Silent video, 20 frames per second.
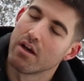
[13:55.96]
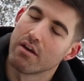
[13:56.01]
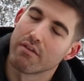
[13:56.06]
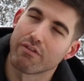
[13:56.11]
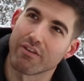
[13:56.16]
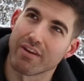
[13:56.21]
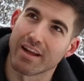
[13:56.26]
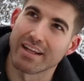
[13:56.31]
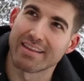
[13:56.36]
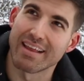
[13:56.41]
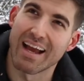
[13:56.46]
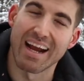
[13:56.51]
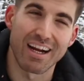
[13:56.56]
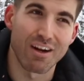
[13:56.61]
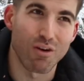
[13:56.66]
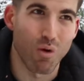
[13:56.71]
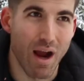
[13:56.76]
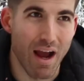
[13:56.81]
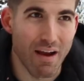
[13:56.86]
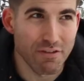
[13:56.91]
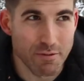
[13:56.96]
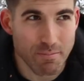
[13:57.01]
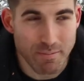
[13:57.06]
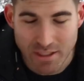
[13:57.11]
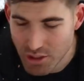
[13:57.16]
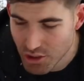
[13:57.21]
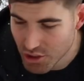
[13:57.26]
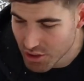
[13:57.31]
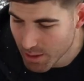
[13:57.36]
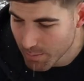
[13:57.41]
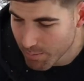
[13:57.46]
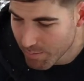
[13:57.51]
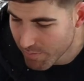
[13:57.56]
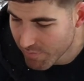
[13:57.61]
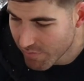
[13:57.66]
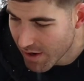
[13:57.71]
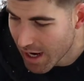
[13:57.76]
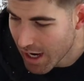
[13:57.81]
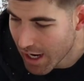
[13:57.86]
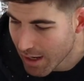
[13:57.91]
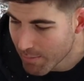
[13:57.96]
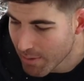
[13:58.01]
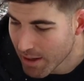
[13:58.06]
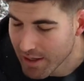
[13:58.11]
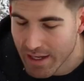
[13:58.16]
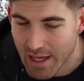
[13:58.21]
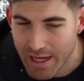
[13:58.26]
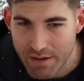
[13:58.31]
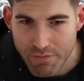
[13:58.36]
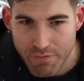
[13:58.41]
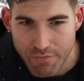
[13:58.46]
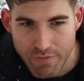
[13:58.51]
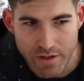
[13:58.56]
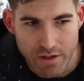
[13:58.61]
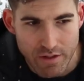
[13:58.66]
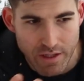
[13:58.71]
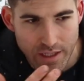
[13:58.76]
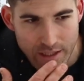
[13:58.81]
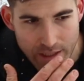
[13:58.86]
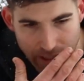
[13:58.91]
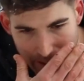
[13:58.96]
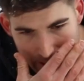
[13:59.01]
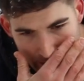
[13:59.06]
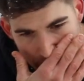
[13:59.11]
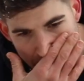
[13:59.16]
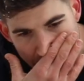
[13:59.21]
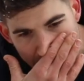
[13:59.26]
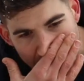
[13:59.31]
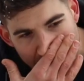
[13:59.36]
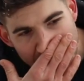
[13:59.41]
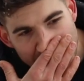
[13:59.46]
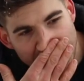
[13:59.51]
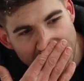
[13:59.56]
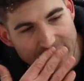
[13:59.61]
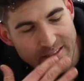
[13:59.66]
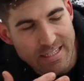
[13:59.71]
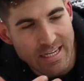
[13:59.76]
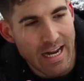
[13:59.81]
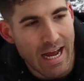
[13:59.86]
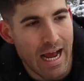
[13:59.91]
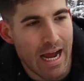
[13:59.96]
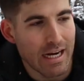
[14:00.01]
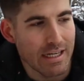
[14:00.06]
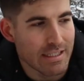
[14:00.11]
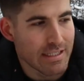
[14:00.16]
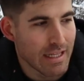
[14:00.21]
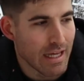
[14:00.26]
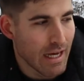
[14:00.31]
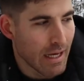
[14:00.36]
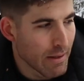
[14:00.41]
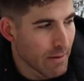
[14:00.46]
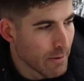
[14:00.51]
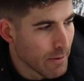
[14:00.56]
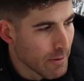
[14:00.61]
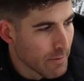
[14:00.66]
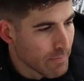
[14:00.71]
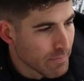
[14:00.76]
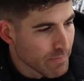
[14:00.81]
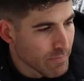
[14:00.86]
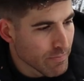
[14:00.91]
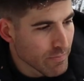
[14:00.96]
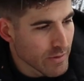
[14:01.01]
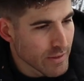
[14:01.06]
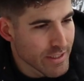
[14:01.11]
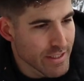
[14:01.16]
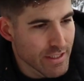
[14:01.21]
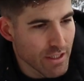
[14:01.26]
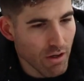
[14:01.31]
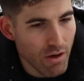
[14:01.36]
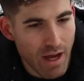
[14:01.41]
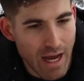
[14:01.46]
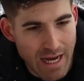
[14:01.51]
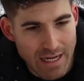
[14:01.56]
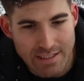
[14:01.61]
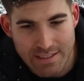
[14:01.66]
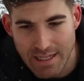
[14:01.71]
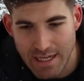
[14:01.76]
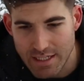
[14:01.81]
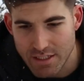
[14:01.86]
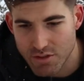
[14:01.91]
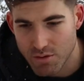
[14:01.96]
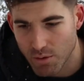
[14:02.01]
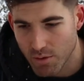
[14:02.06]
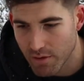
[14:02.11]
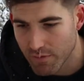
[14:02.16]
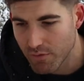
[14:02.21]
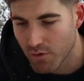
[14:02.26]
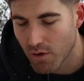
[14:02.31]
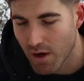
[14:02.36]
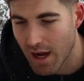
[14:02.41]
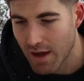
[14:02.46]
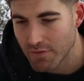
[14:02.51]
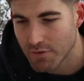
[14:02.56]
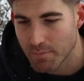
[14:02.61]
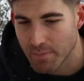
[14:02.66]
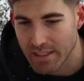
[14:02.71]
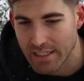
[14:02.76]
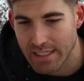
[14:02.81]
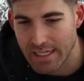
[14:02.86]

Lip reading: for like that craftsmanship vibe. I like feeling like there's an axe that still has that sort of craftsman